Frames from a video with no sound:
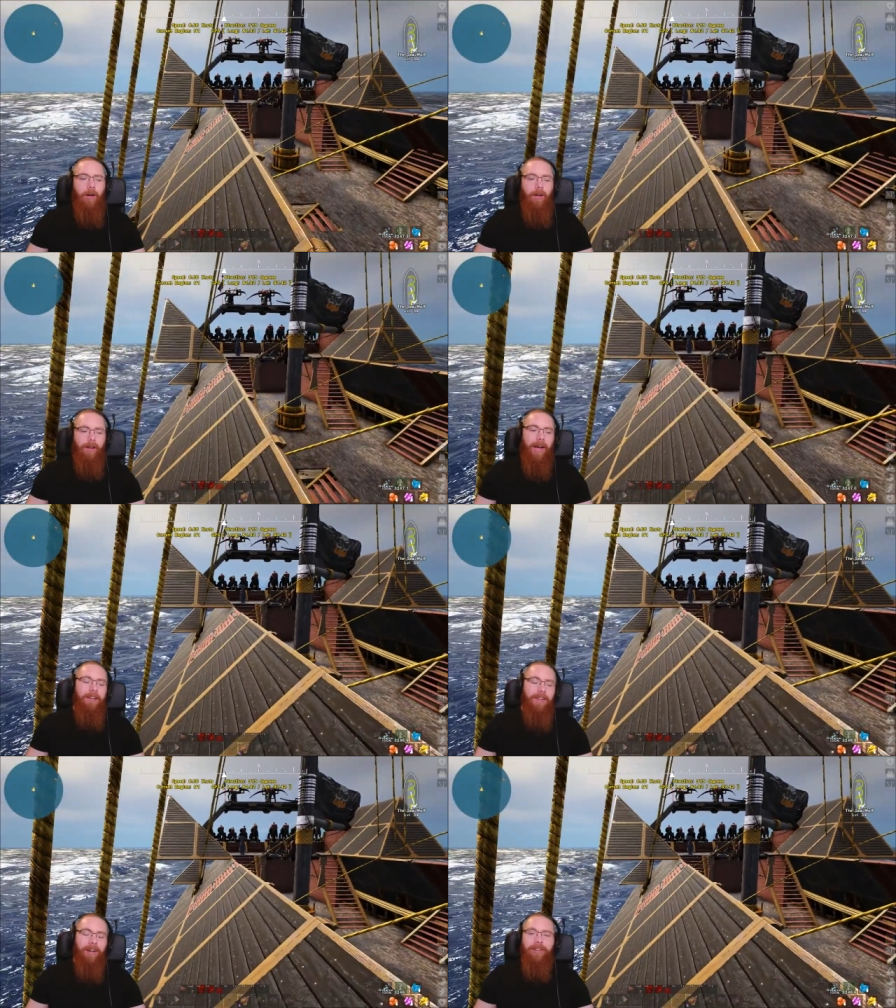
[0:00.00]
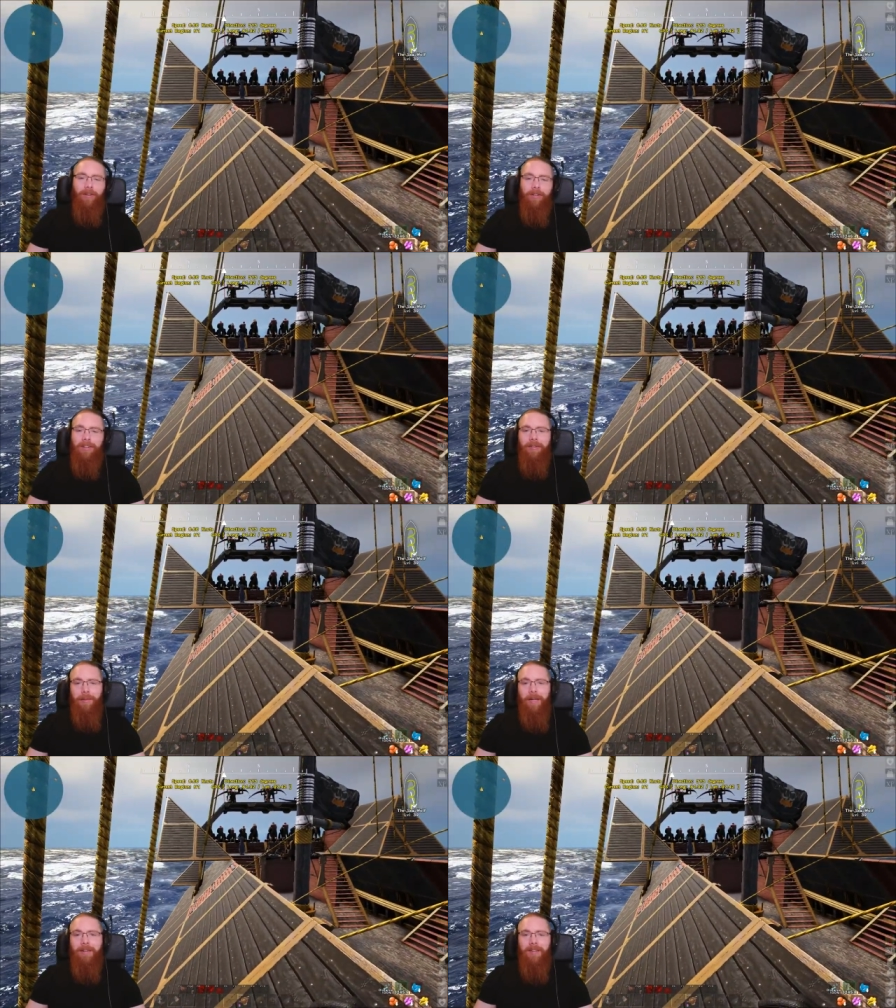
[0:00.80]
that has actually got six
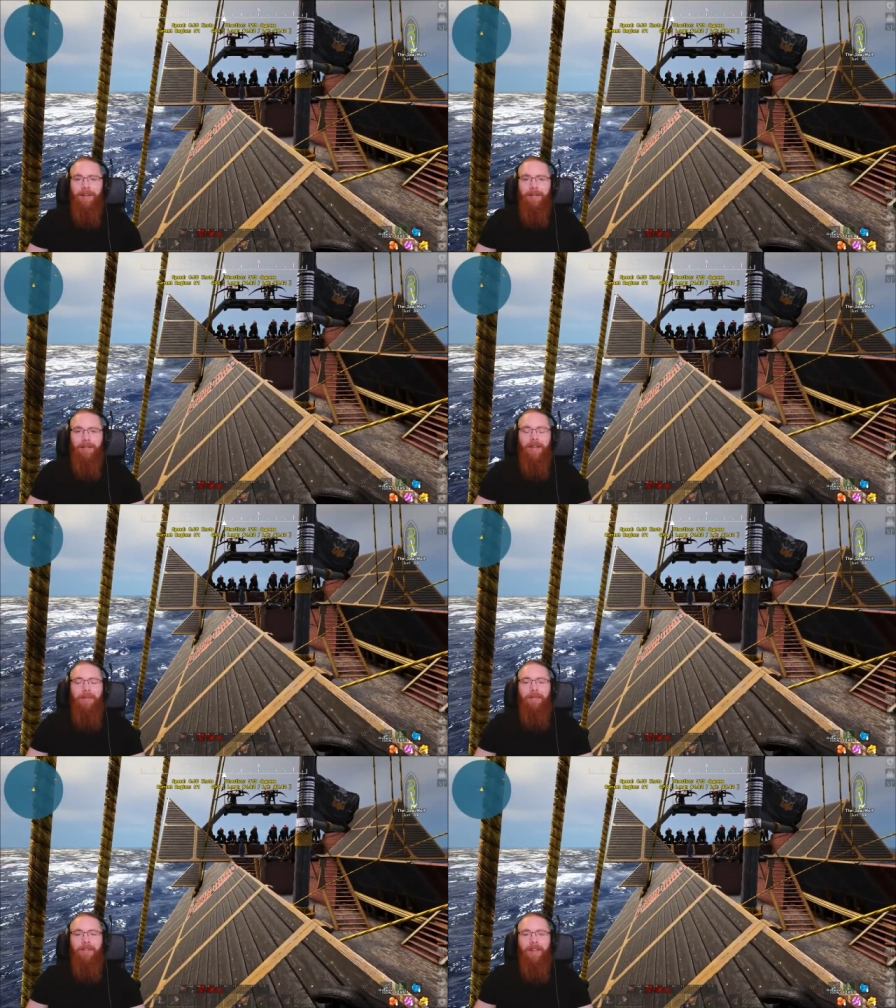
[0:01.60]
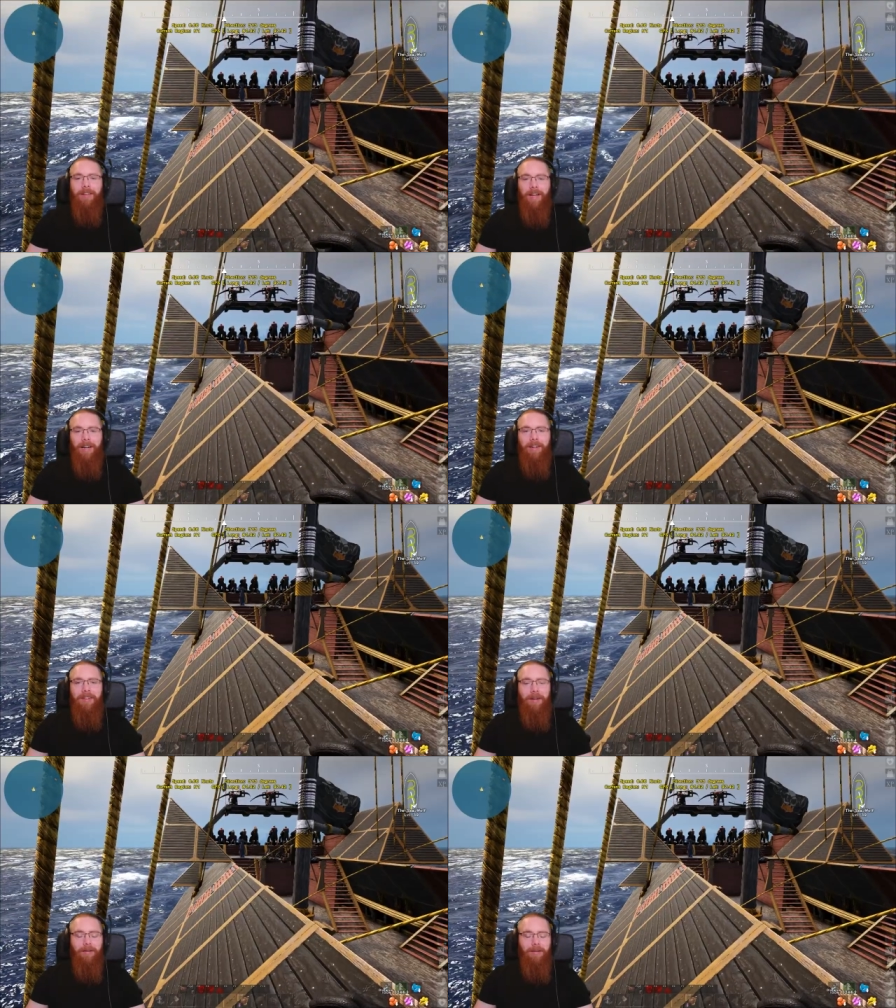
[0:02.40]
speed sails, um, six handling
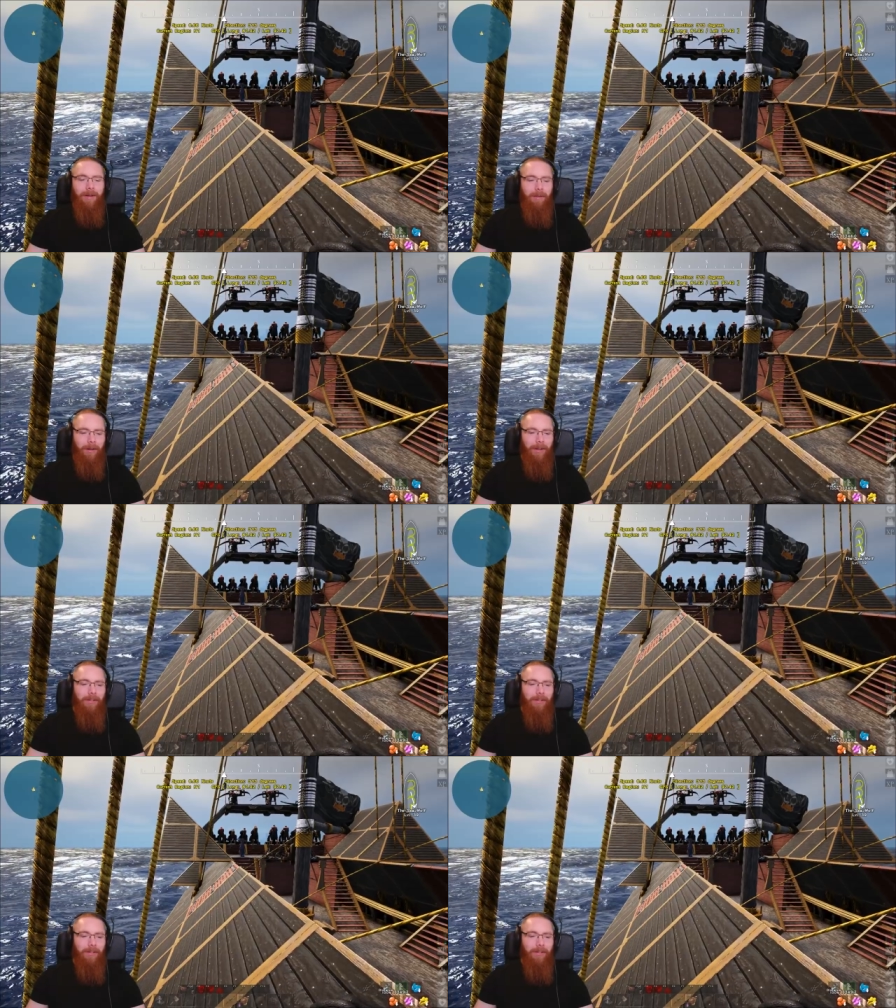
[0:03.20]
sails on the minute. I'm going to